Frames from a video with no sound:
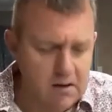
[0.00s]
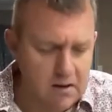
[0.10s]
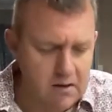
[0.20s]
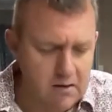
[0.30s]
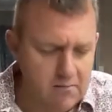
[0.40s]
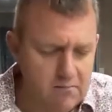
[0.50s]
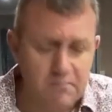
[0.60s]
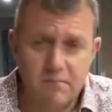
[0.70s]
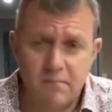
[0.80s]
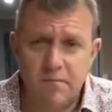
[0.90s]

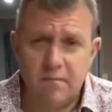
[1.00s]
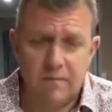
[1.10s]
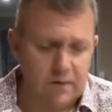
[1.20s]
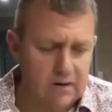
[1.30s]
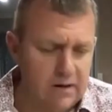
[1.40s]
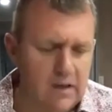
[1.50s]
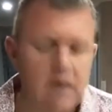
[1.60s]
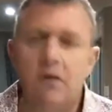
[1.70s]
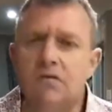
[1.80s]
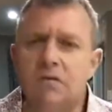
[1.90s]
and I'll
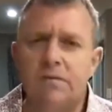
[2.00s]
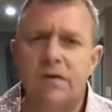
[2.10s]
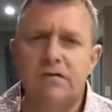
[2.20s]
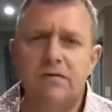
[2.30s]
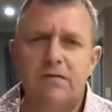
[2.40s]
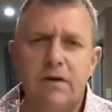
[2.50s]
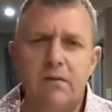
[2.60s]
also post a video